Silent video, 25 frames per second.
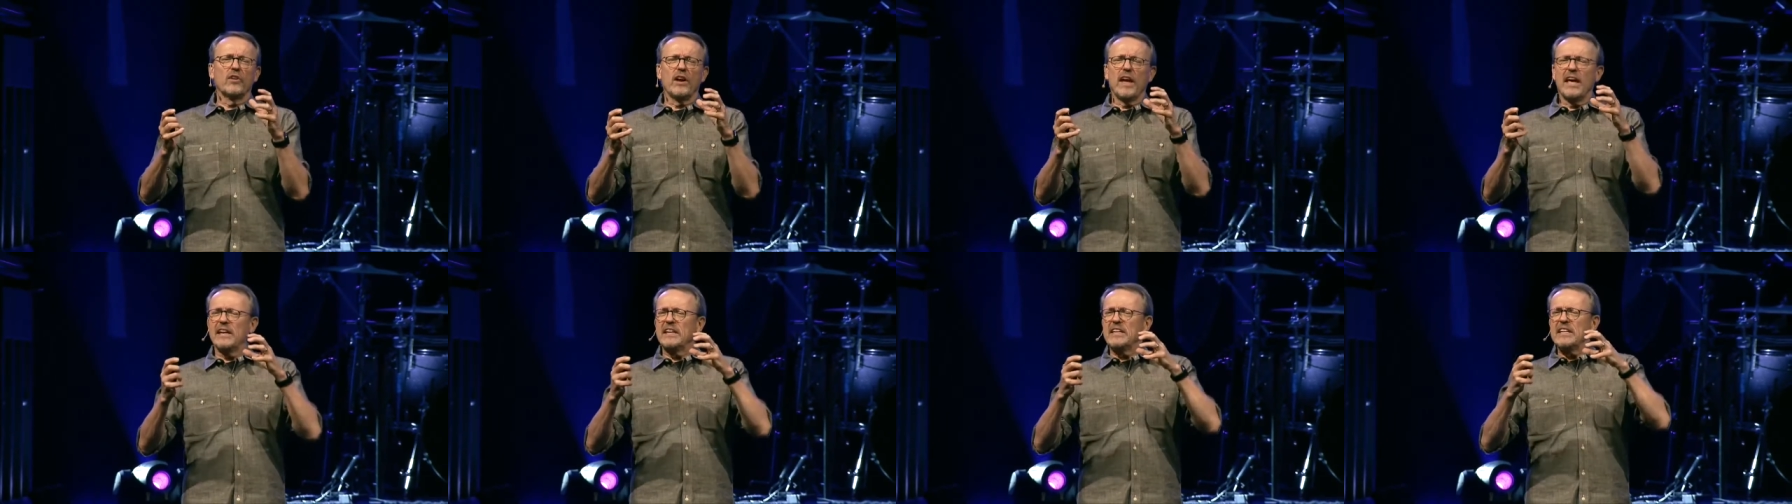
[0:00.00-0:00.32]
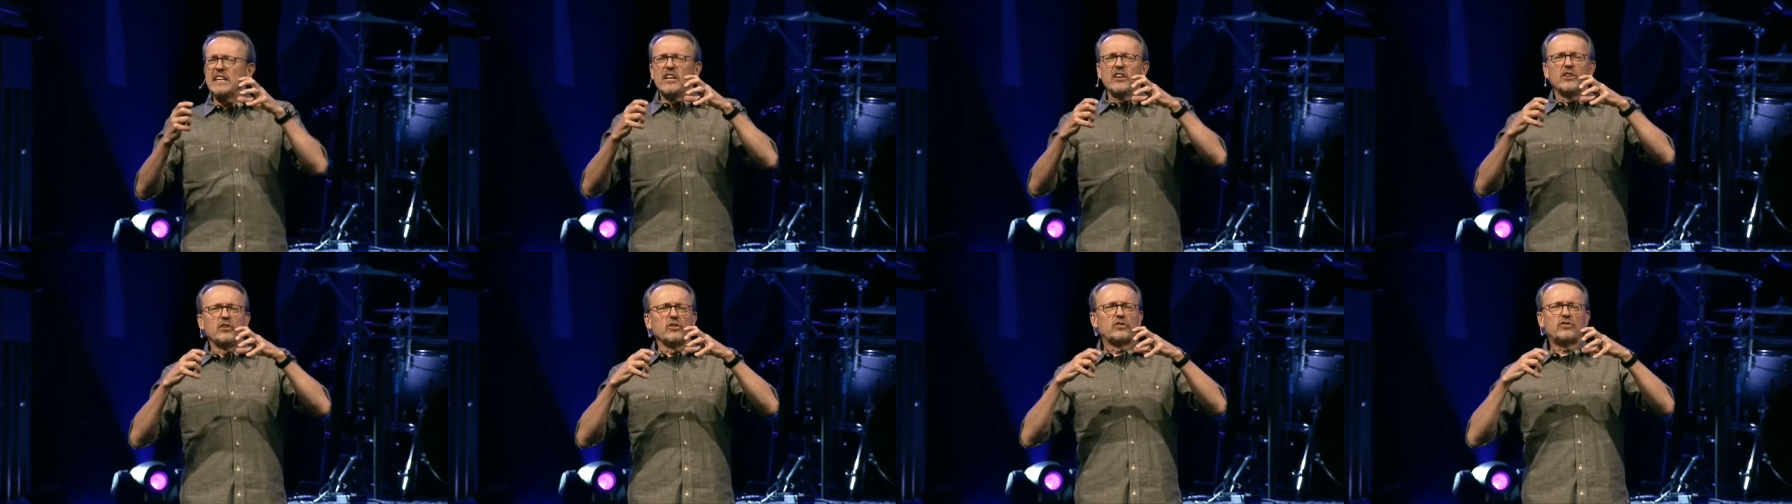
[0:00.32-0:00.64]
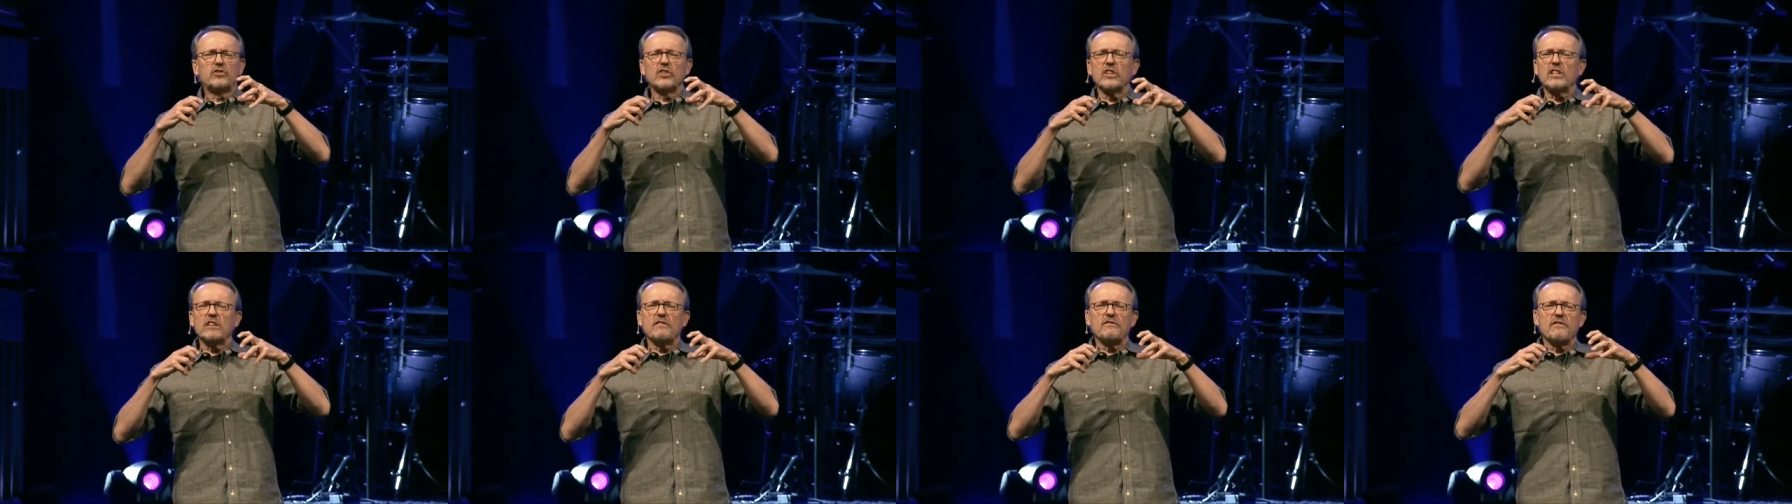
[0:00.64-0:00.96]
and you
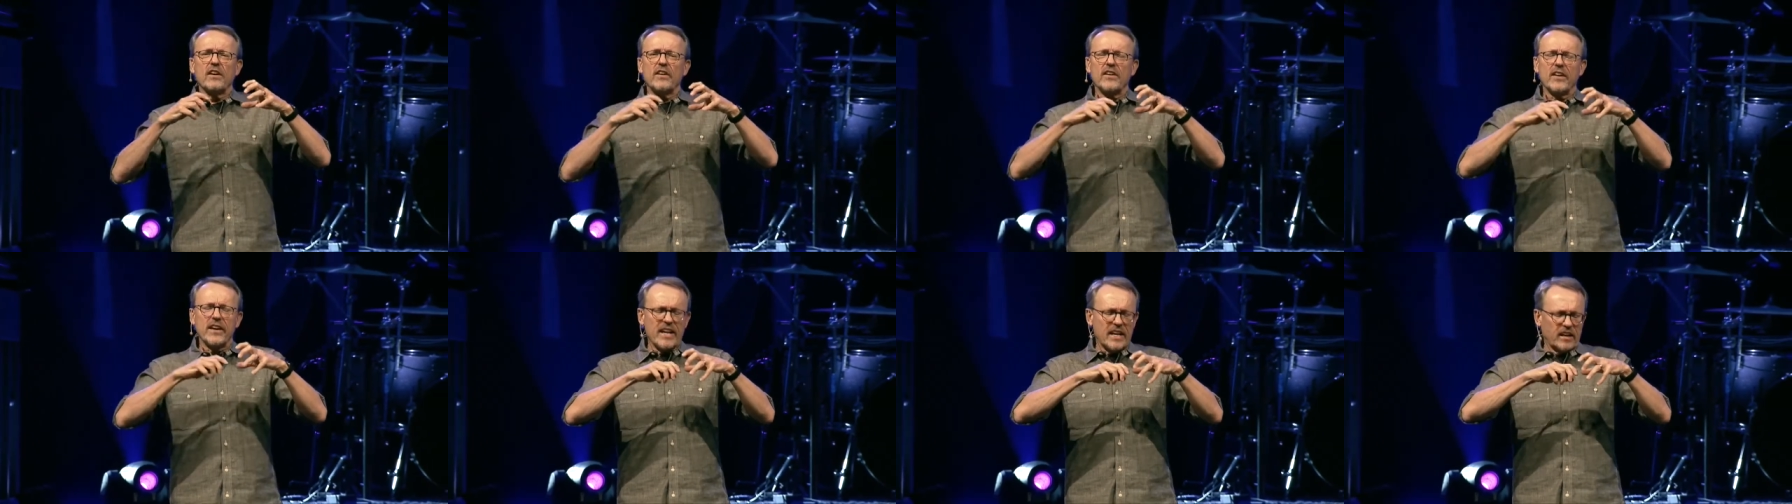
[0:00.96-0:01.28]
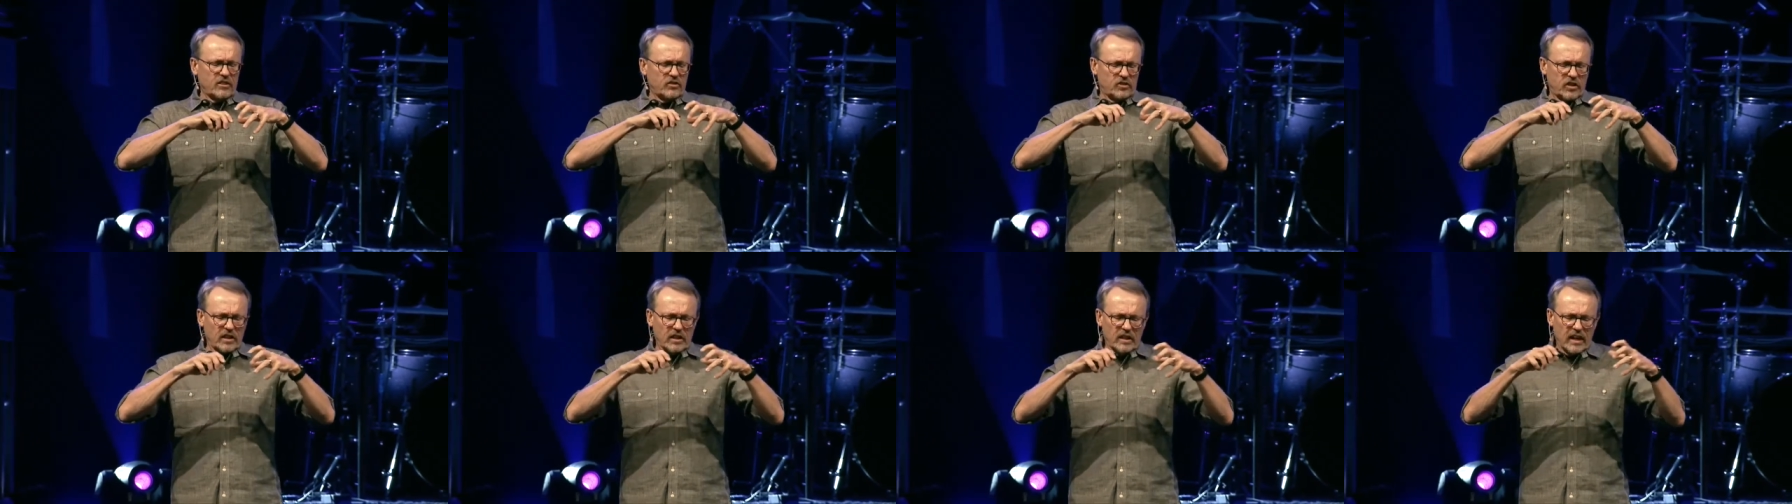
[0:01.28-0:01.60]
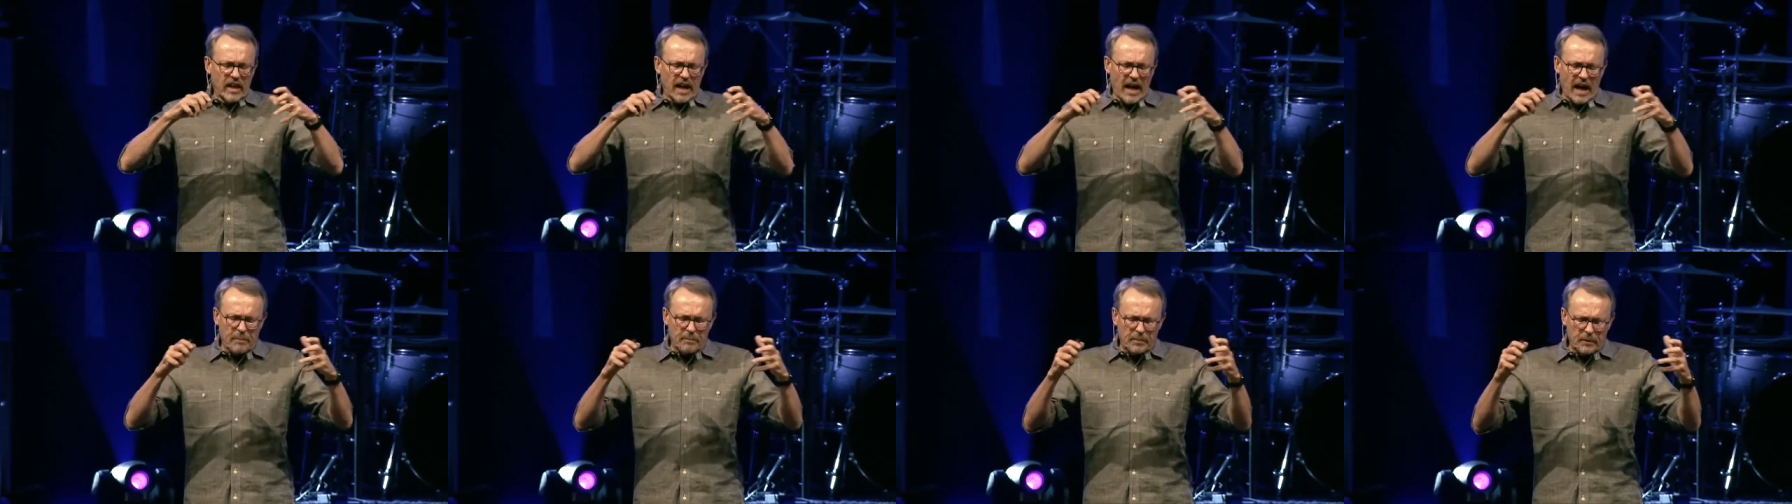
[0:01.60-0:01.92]
see the very next thing
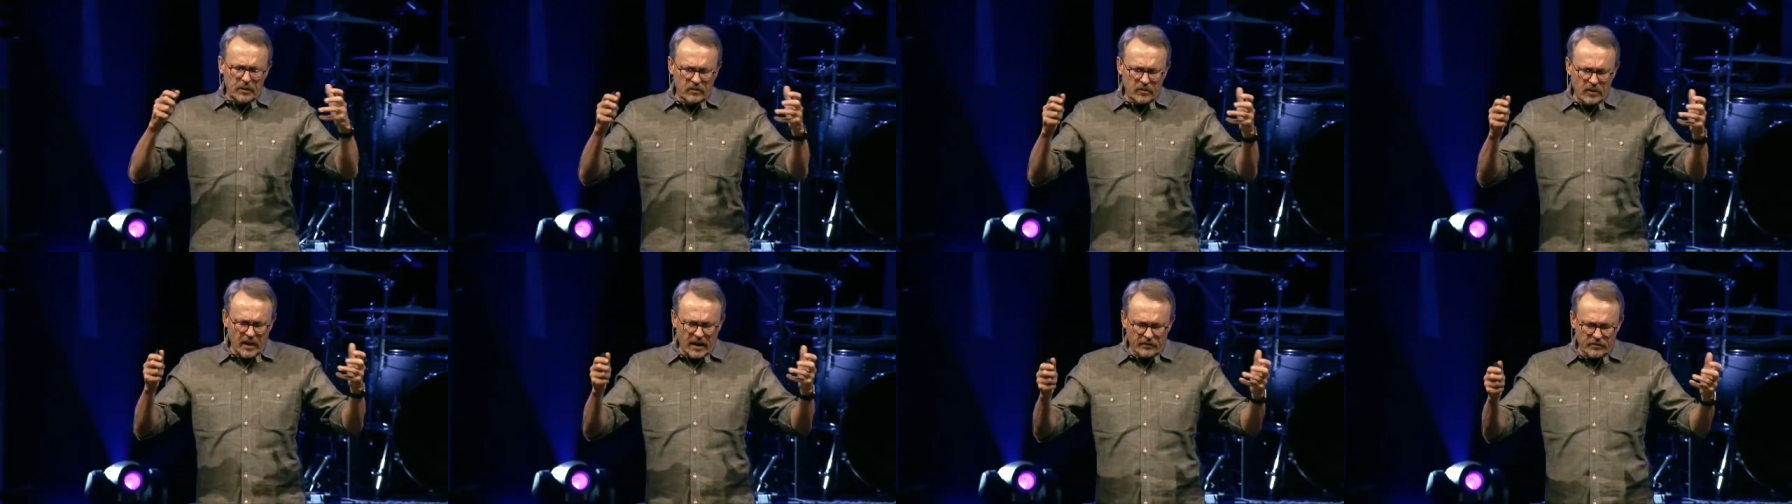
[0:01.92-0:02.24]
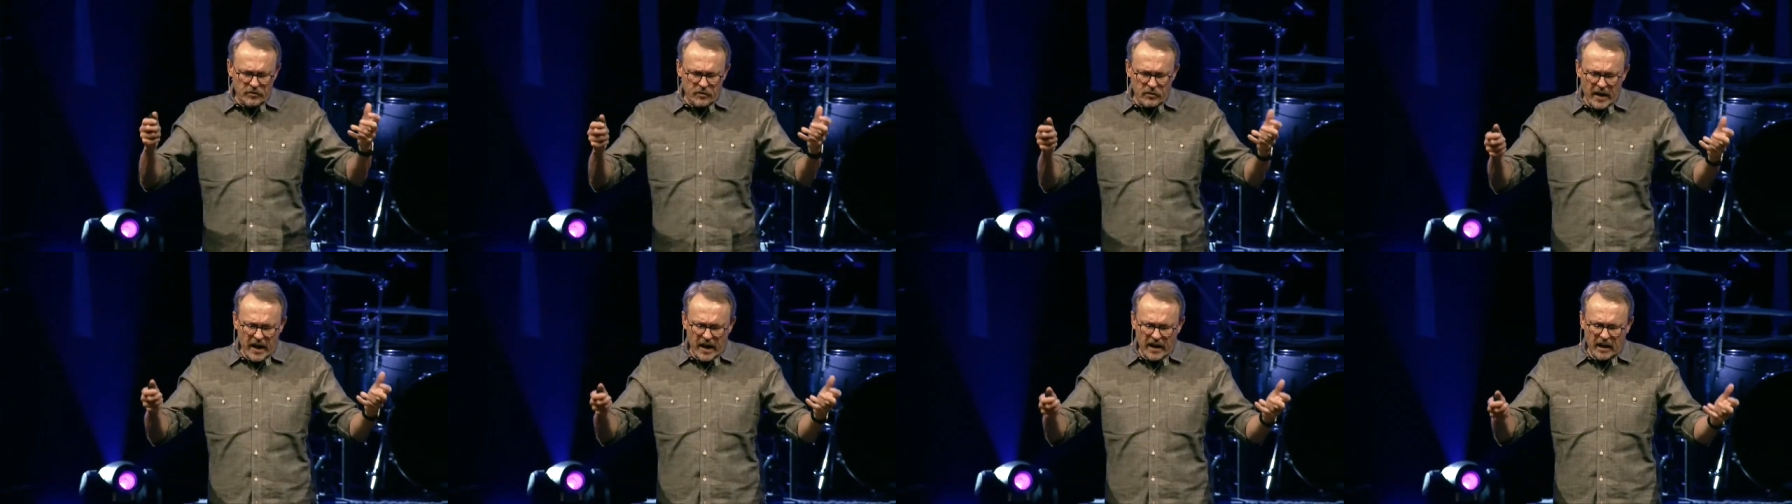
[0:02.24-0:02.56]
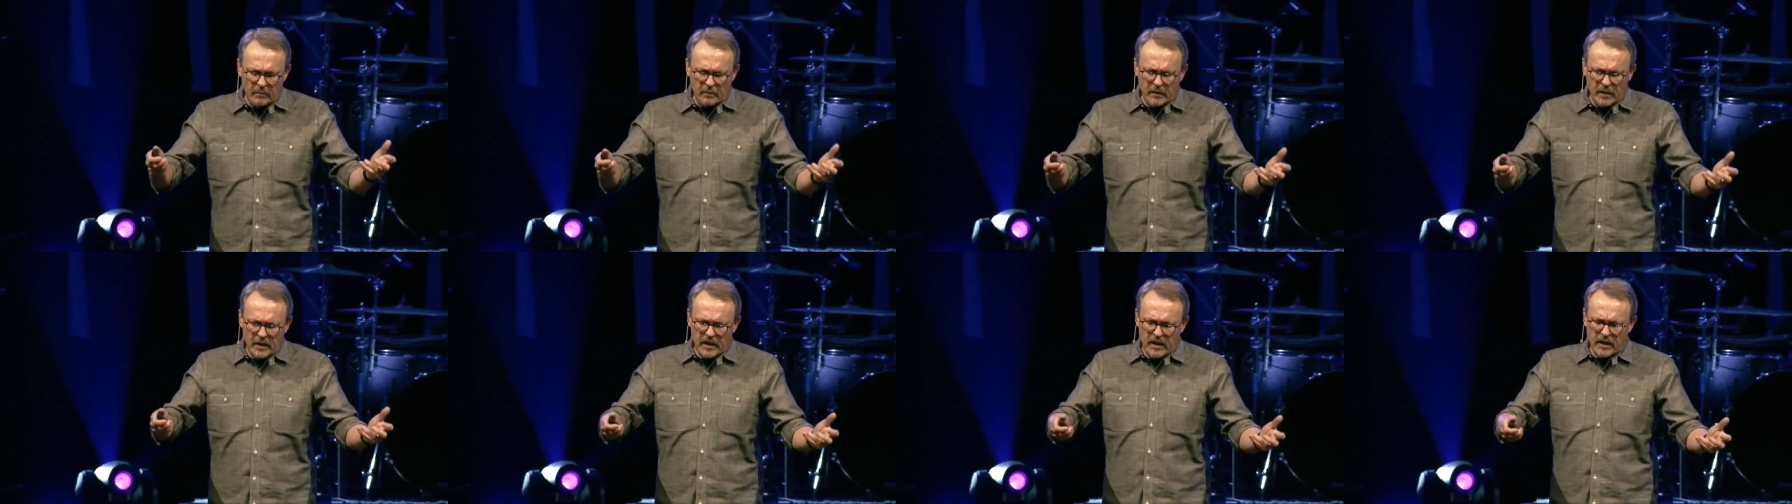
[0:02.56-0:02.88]
that happens after
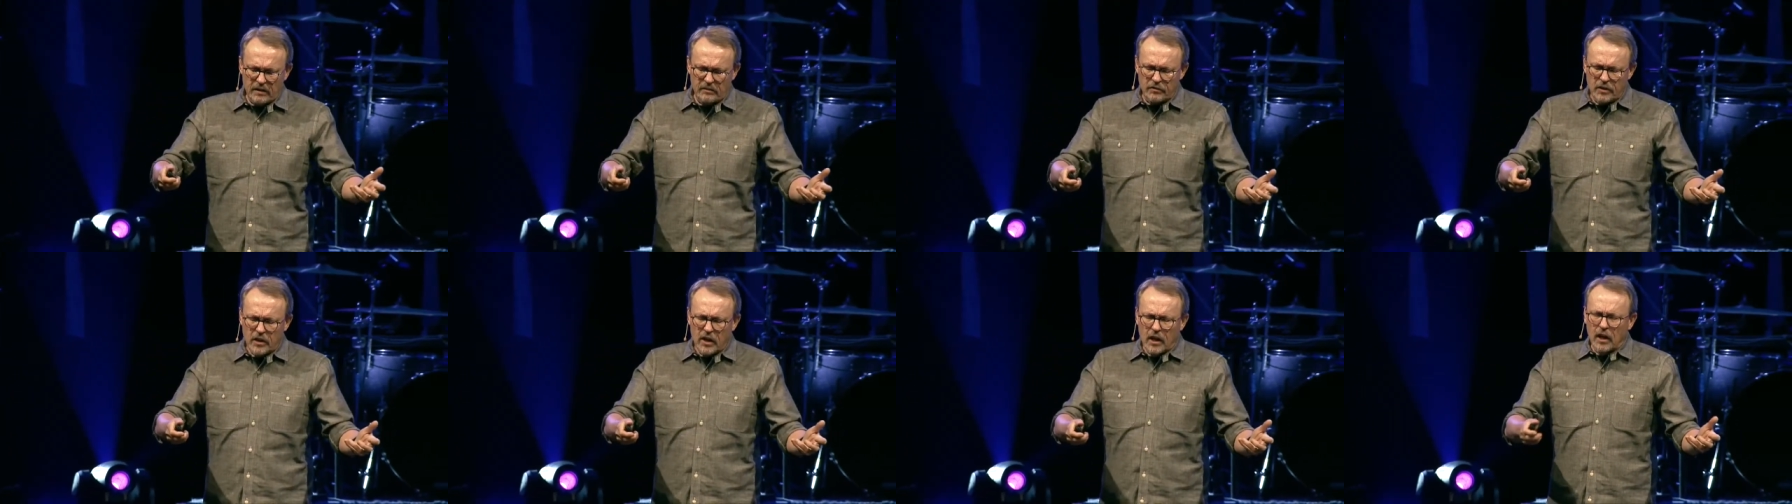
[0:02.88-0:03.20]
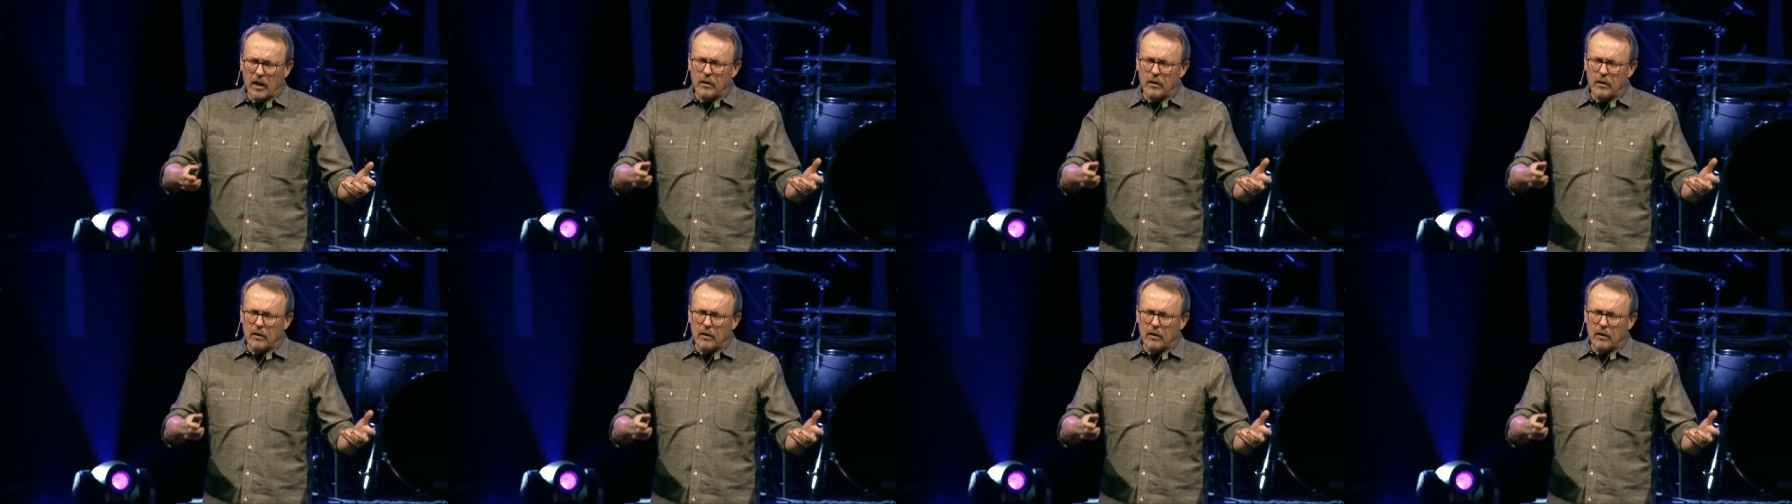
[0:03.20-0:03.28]
Adam and Eve